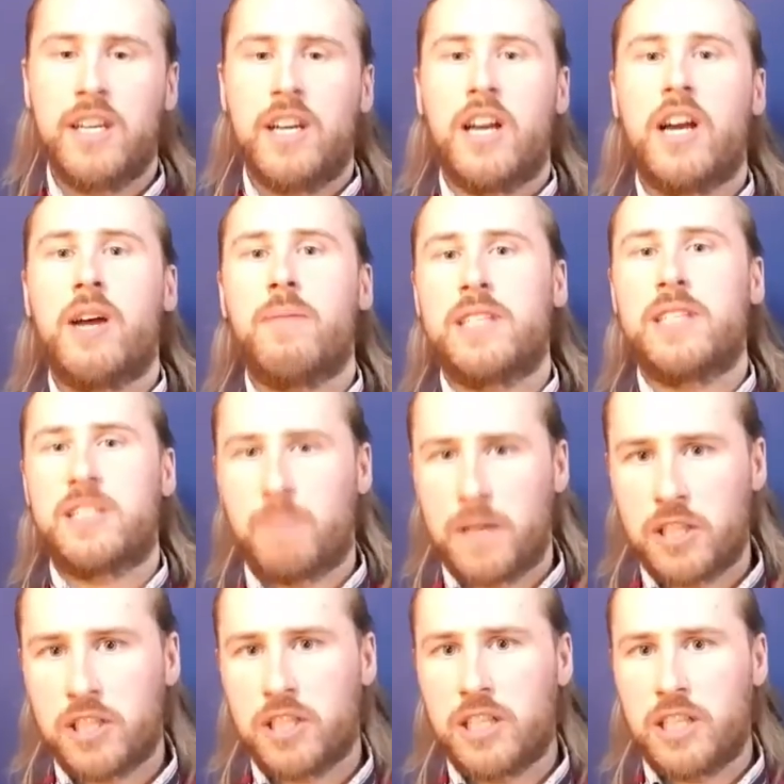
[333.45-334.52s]

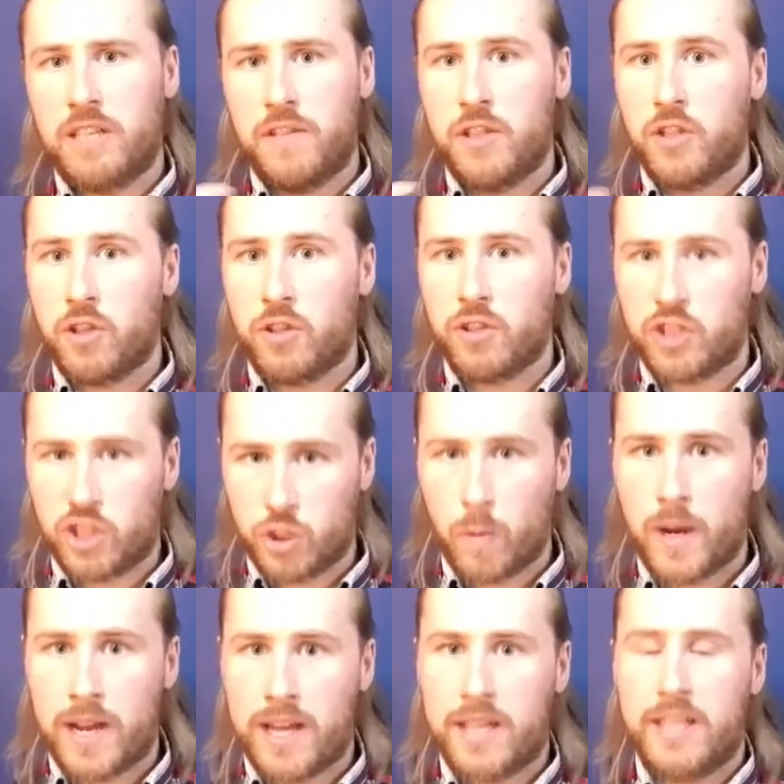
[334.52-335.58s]
especially if you don't
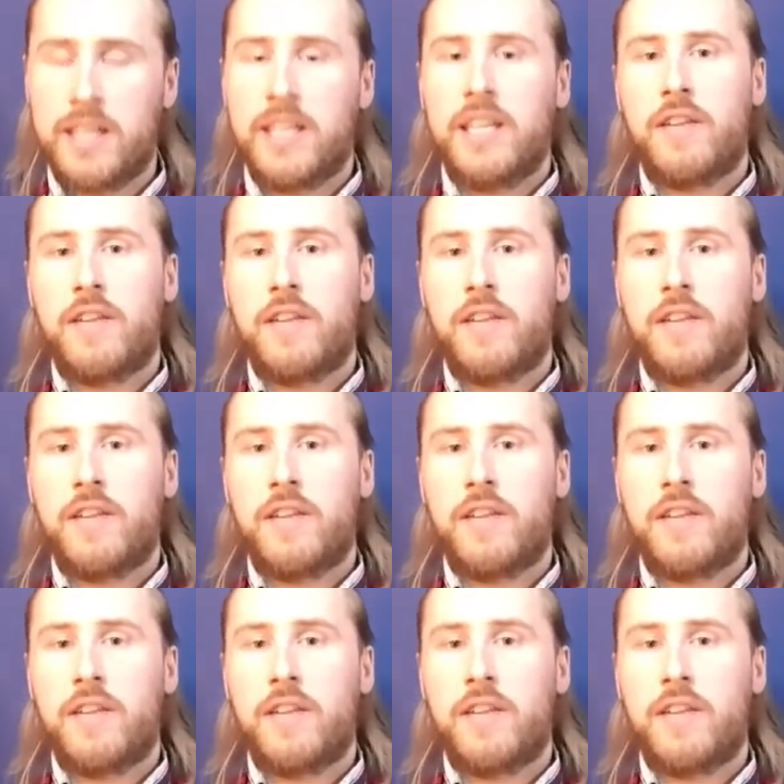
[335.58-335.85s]
sweat.